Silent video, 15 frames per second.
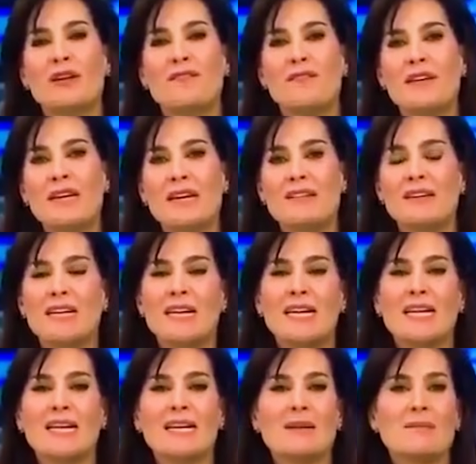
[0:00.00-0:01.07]
This
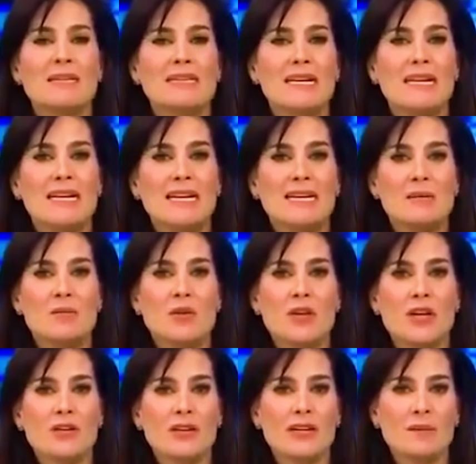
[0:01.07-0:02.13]
presenter was caught eating a
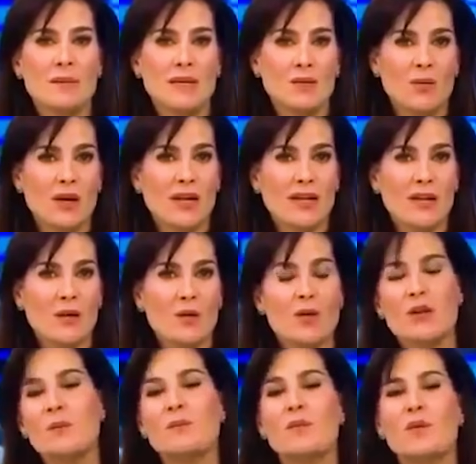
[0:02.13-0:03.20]
salad during the noon
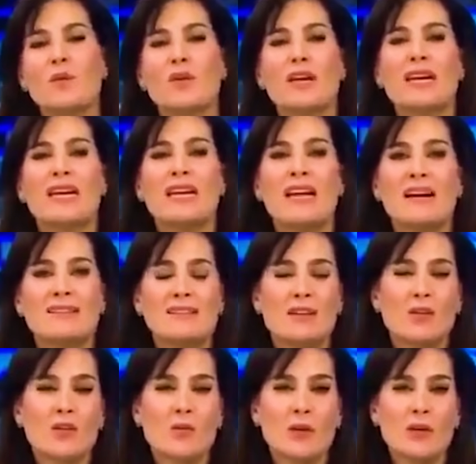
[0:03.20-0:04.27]
broadcast
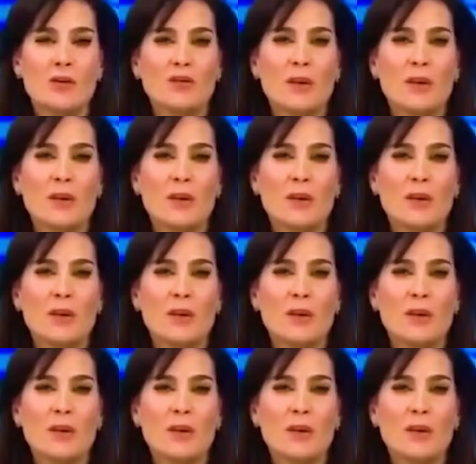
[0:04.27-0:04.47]
after the